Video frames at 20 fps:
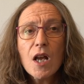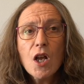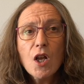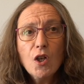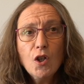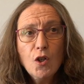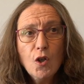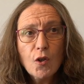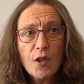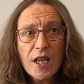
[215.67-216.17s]

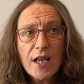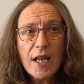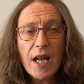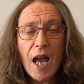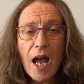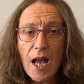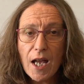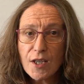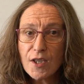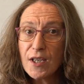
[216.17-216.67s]
looking
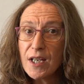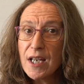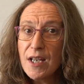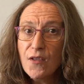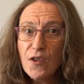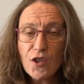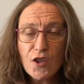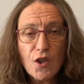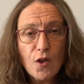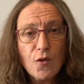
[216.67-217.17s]
at either
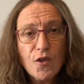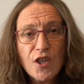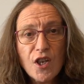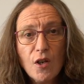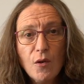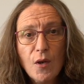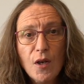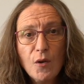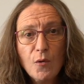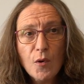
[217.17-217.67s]

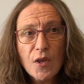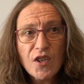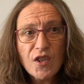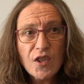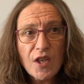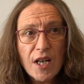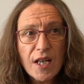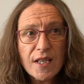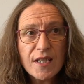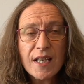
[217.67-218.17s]

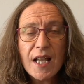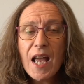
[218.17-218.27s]
sociolinguistics,